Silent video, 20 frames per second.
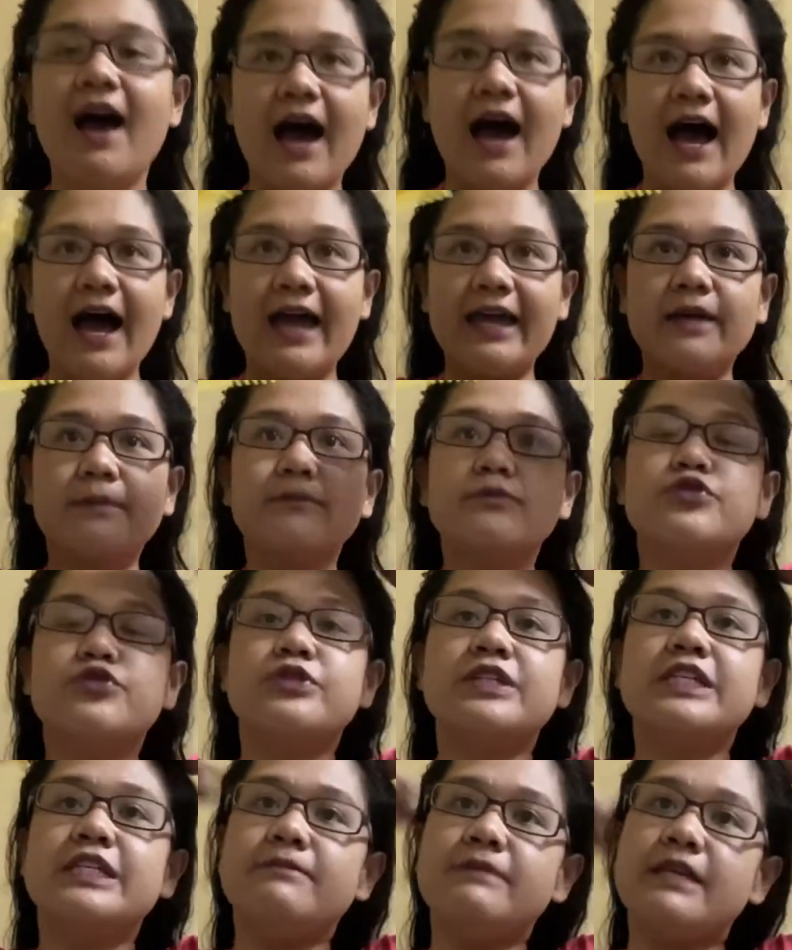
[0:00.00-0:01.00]
I am
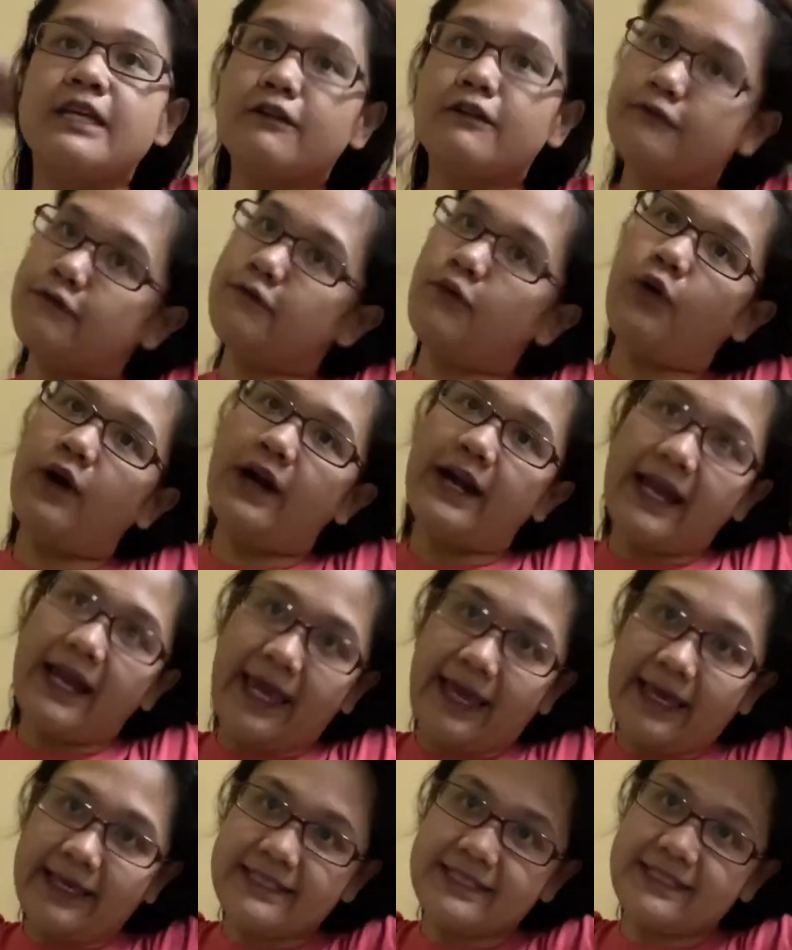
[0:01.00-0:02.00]
dreaming for
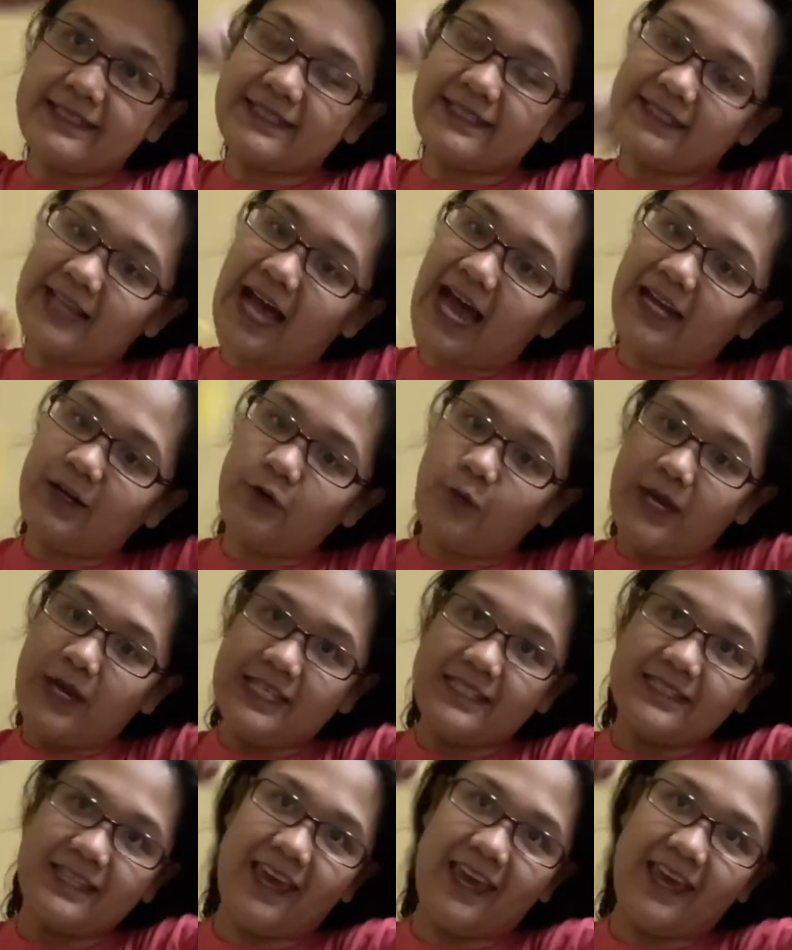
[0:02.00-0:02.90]
a sideways